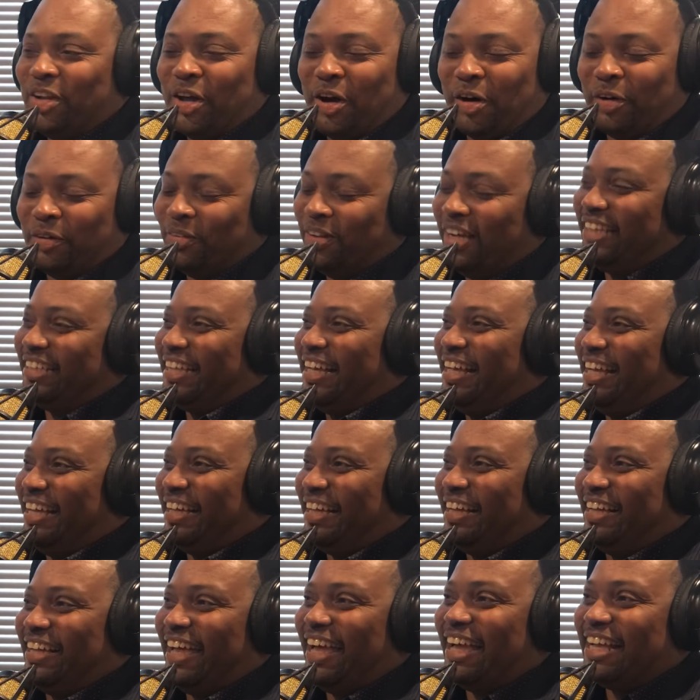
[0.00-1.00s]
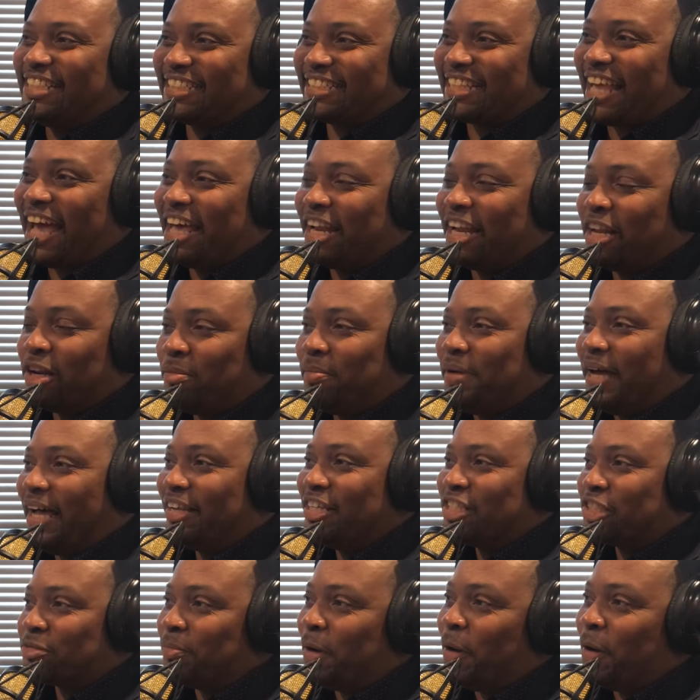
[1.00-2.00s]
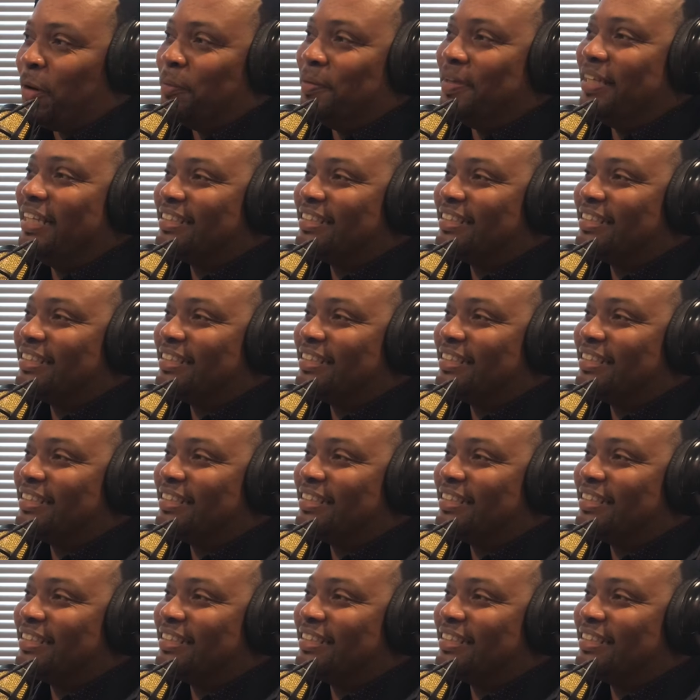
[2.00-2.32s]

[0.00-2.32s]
No, excited about this moment.